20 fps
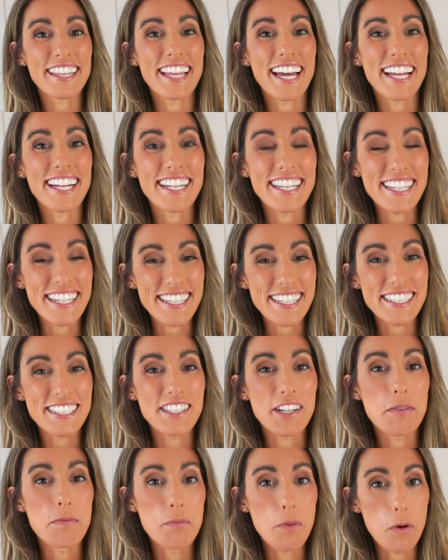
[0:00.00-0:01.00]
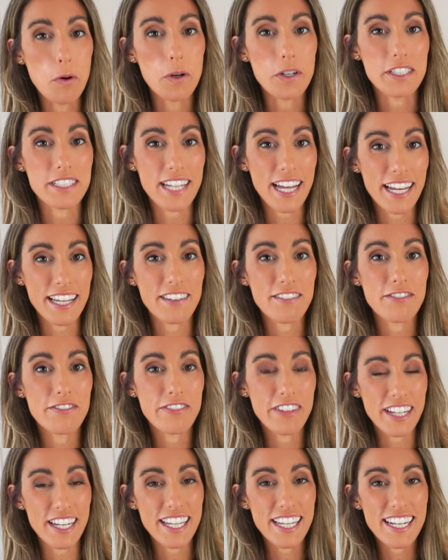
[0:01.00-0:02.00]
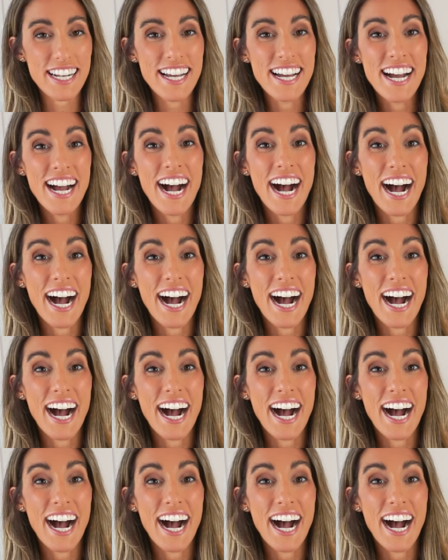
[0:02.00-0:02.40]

that is more tight fitted.